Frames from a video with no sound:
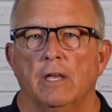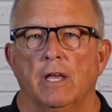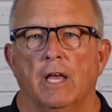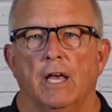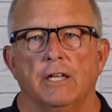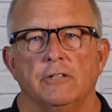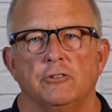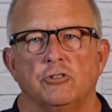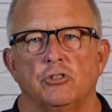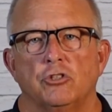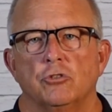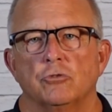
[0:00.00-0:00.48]

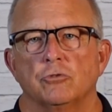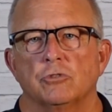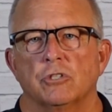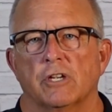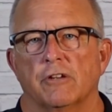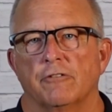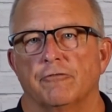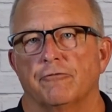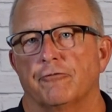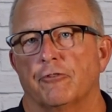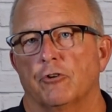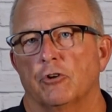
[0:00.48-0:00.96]
And choosing
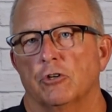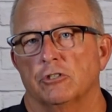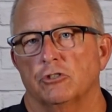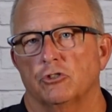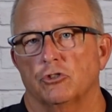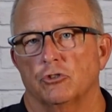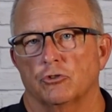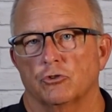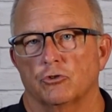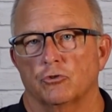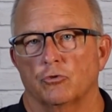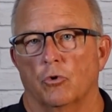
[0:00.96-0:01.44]
a
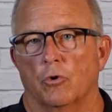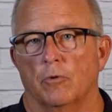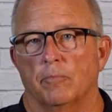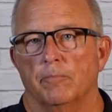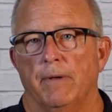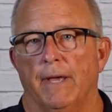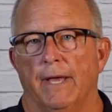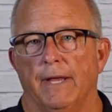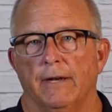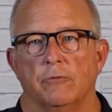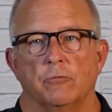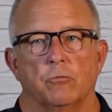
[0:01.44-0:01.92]
furniture store
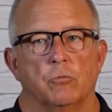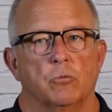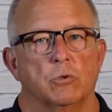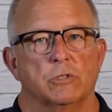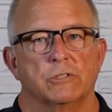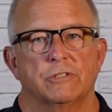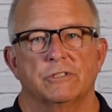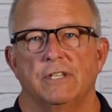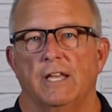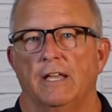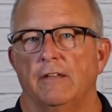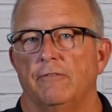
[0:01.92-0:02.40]
bed will
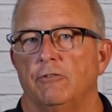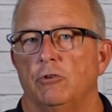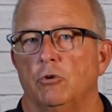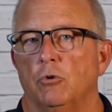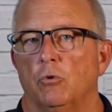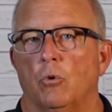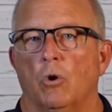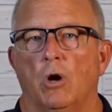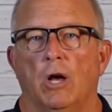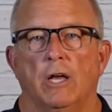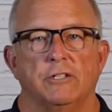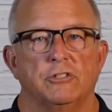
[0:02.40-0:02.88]
save
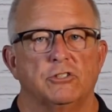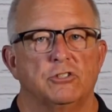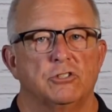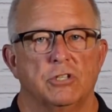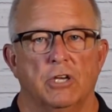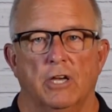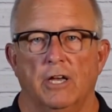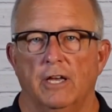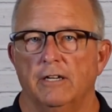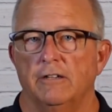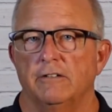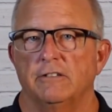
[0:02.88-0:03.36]
you a
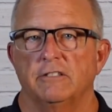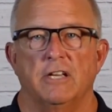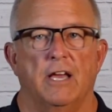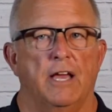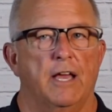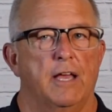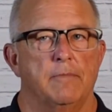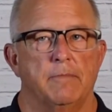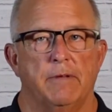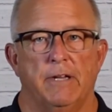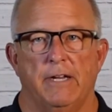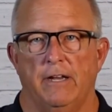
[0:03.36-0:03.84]
ton of
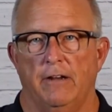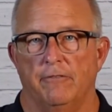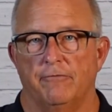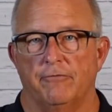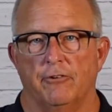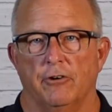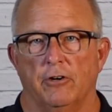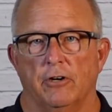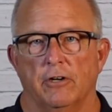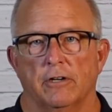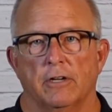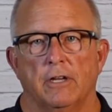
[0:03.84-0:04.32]
time and
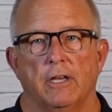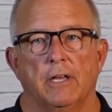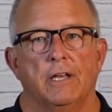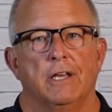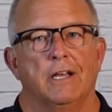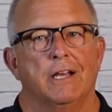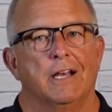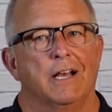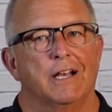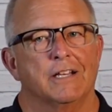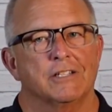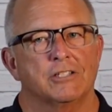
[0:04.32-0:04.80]
effort,
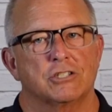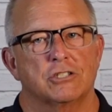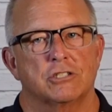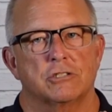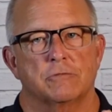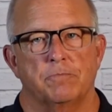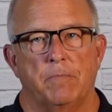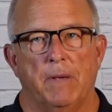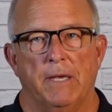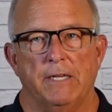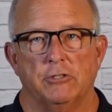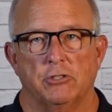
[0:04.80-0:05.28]

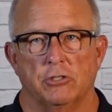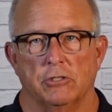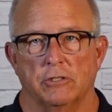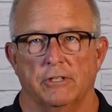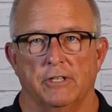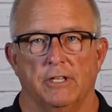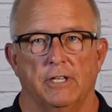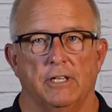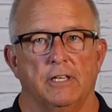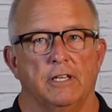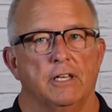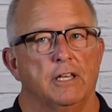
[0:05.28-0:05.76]

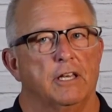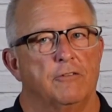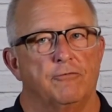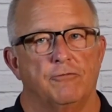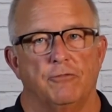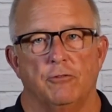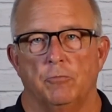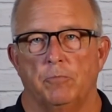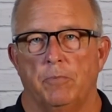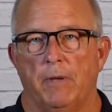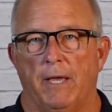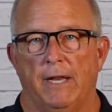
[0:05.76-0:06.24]
especially if
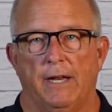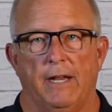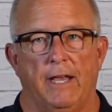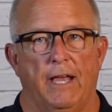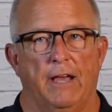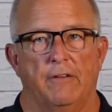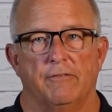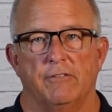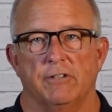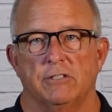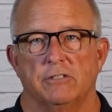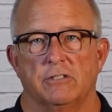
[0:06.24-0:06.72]
you pay to
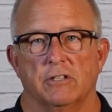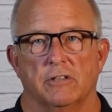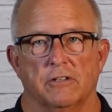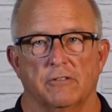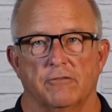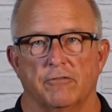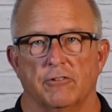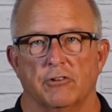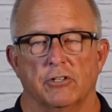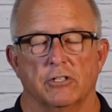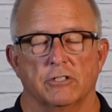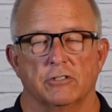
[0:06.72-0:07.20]
have it
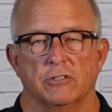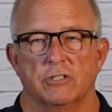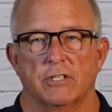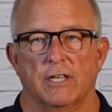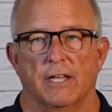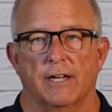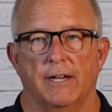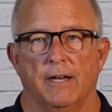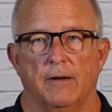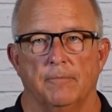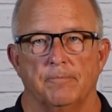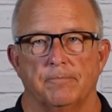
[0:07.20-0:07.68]
delivered and
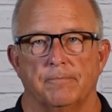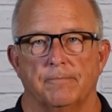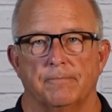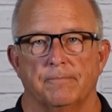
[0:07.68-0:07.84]
set up.